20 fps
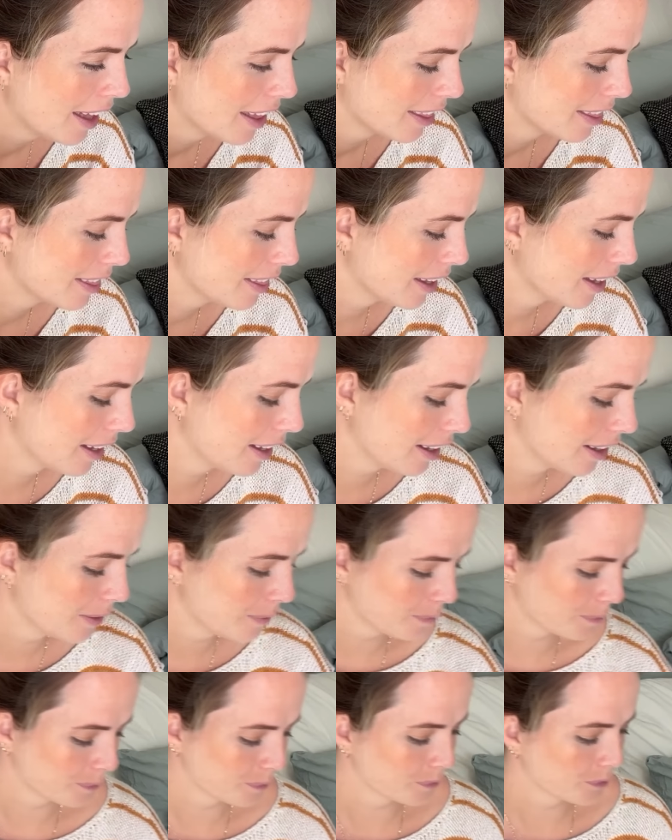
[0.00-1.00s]

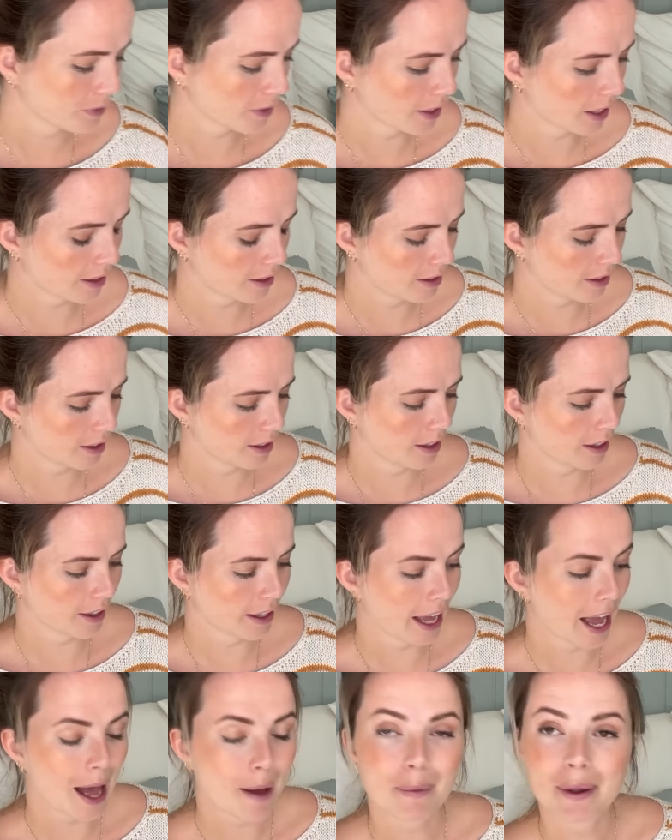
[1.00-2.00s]
The
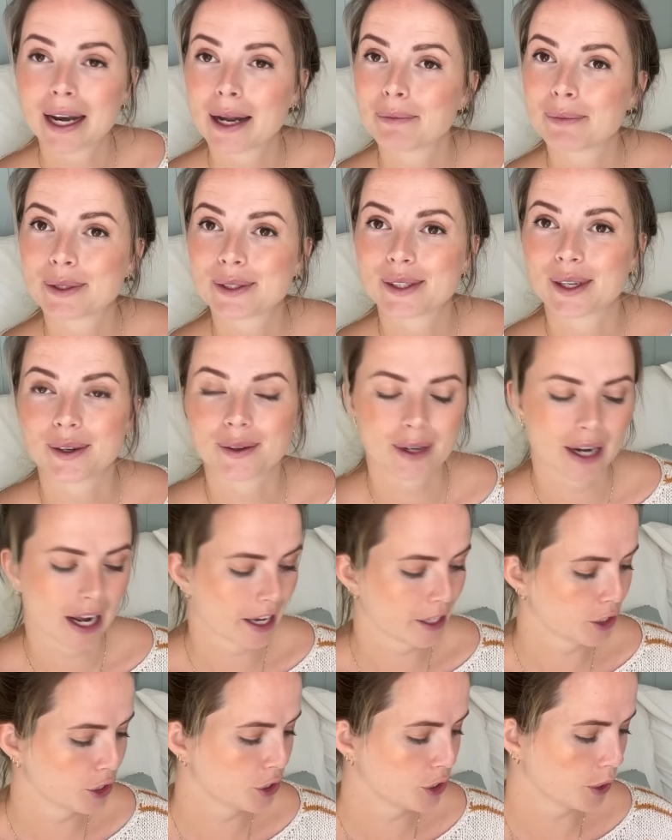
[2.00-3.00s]
cabin episode,
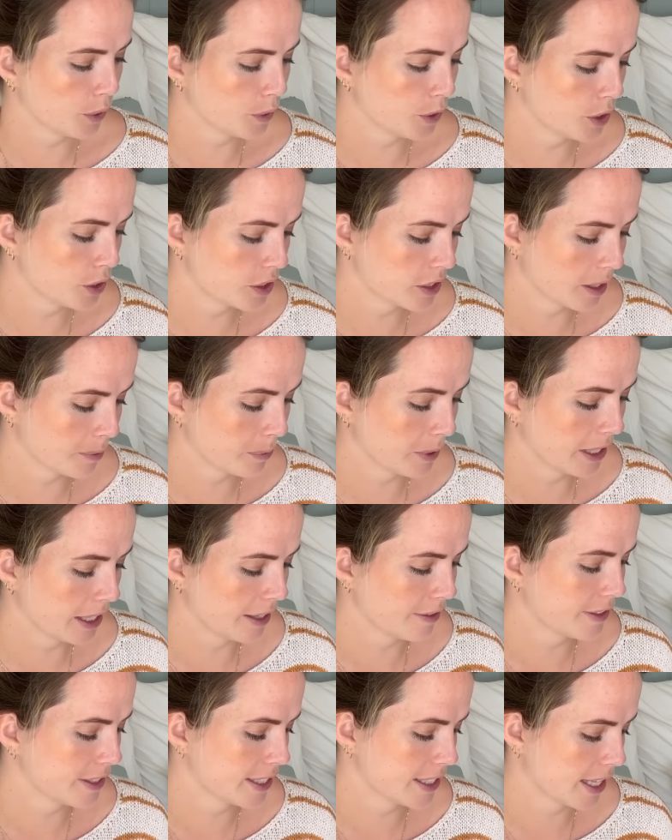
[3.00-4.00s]
I showed you some
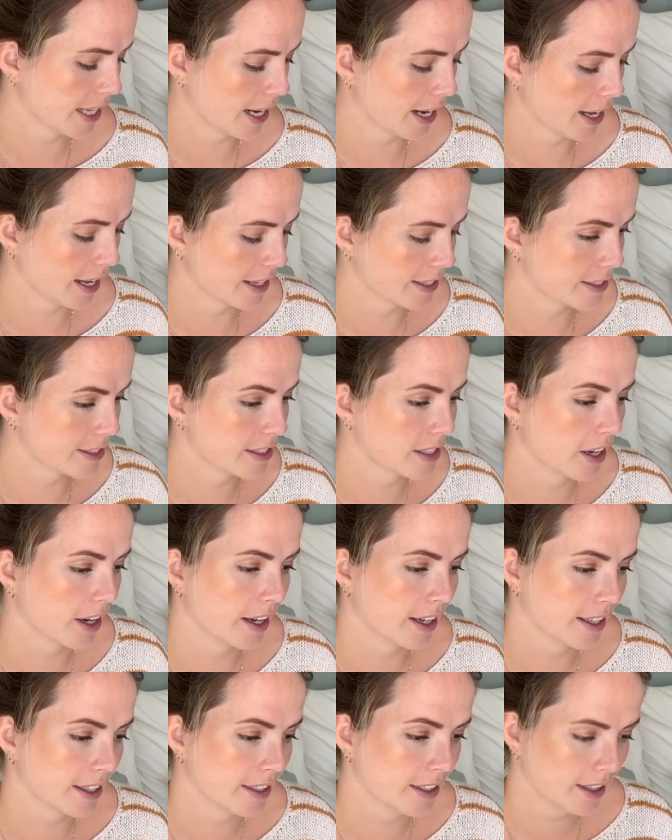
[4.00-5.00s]
gifts that I had
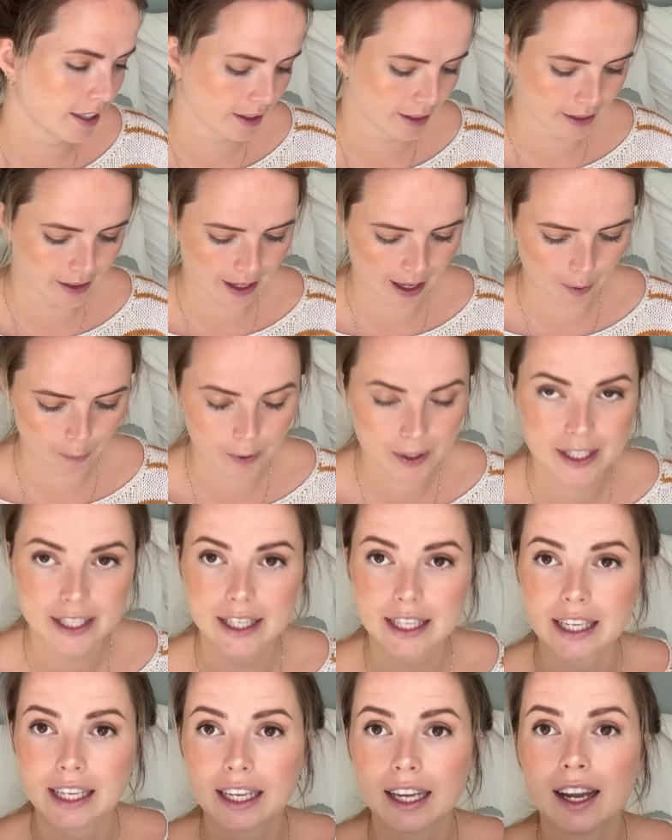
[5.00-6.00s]
started. That was
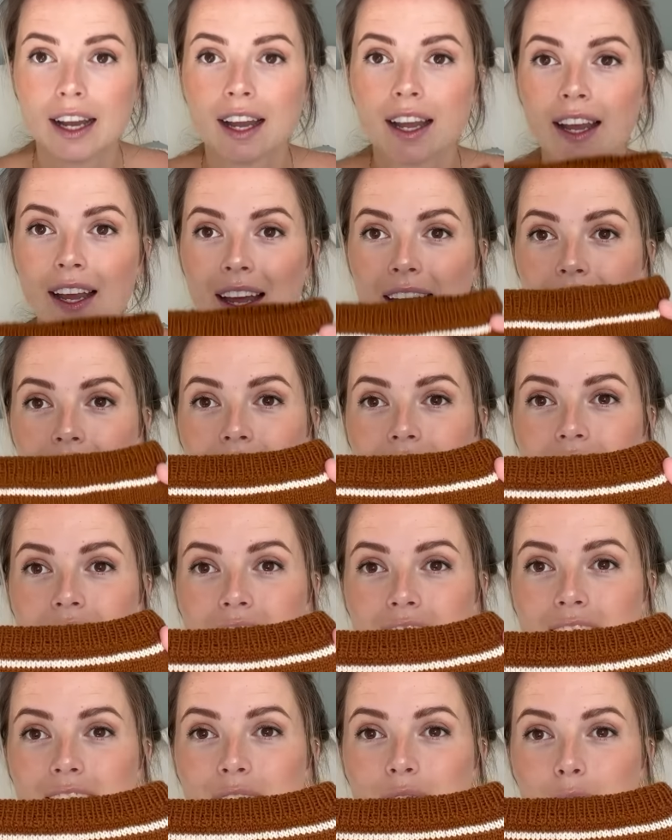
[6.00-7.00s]
the
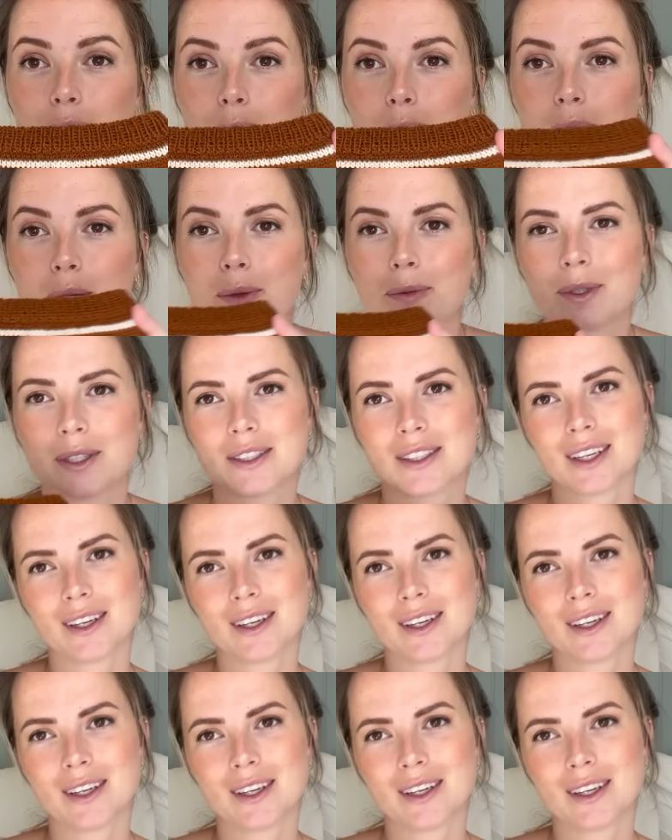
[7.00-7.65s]
Theo Bloomers.